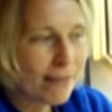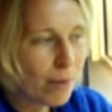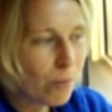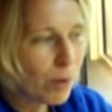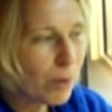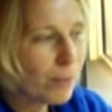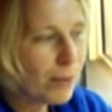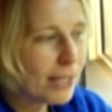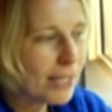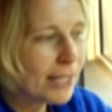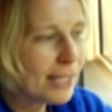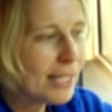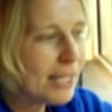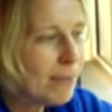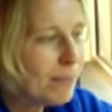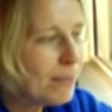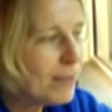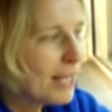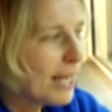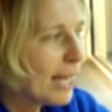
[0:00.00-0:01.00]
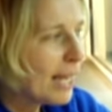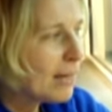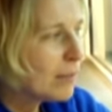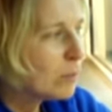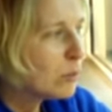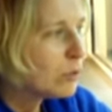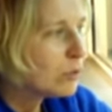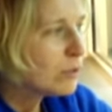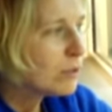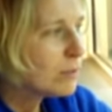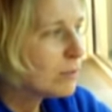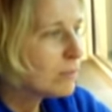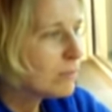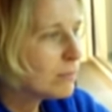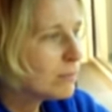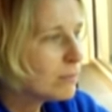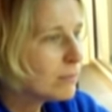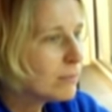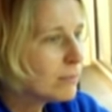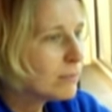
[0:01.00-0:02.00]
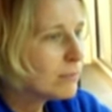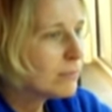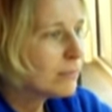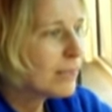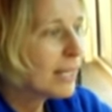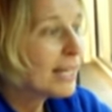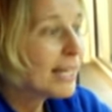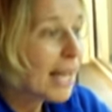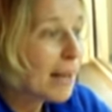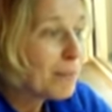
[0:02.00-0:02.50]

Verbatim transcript: and that way we can keep the animals in